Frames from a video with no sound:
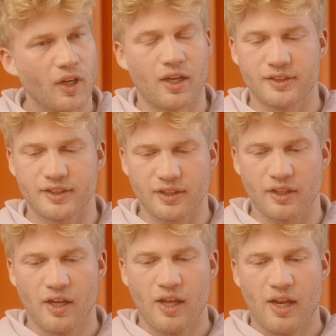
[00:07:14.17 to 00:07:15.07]
I see.
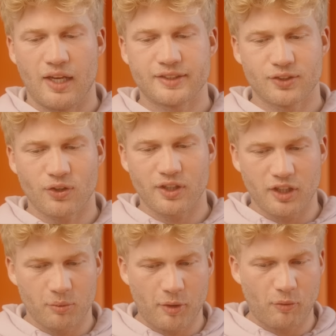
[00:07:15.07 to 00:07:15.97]
Let's talk a
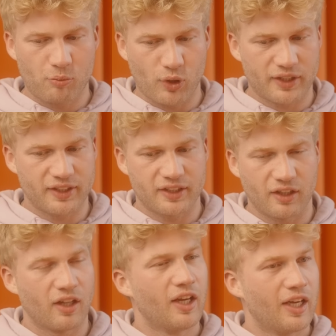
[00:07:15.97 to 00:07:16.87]
little bit more
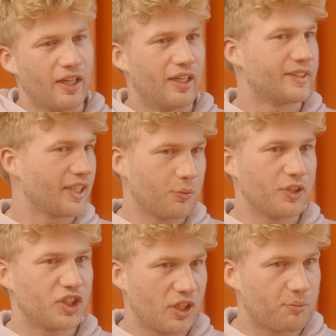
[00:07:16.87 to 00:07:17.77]
practical. Let's say we
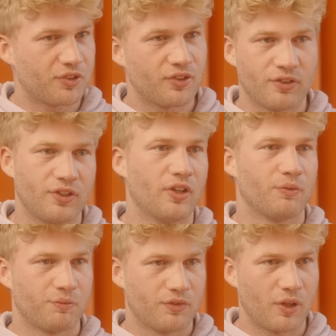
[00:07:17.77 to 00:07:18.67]
shipped,
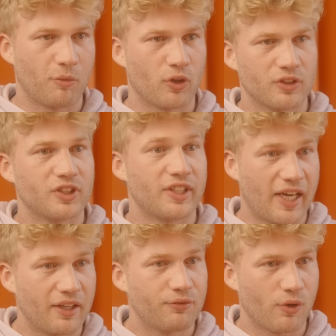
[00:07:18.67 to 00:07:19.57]
the model
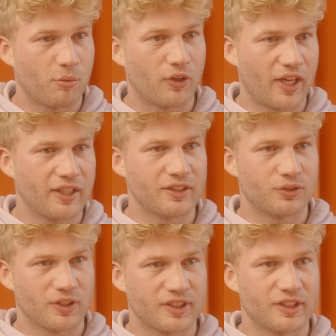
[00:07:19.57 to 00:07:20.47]
today, 4.8, into
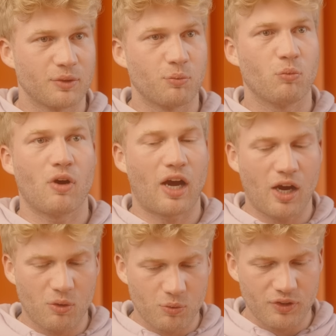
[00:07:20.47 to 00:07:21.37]
our system.
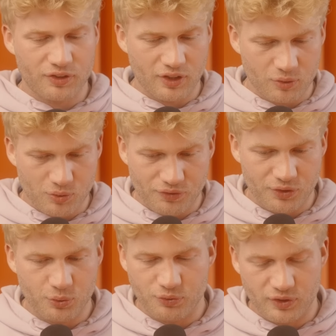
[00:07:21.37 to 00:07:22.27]
How would the
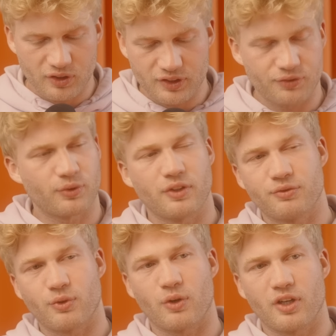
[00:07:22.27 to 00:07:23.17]
review feel different
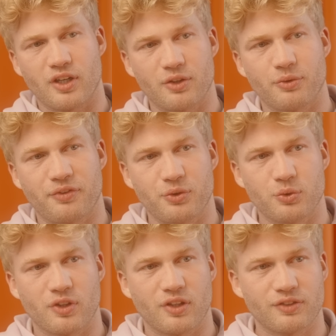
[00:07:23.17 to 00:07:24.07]
for a
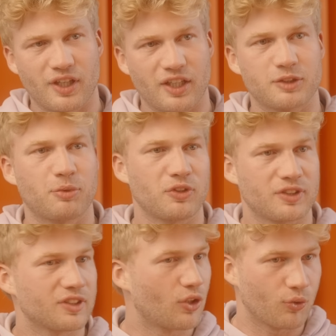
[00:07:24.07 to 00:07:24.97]
reviewer that
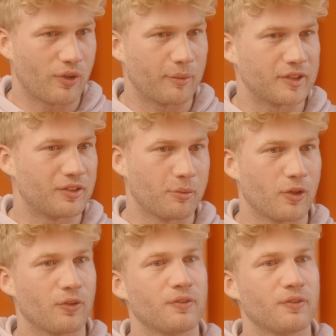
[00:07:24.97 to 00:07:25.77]
experiences CodeRabbit tomorrow?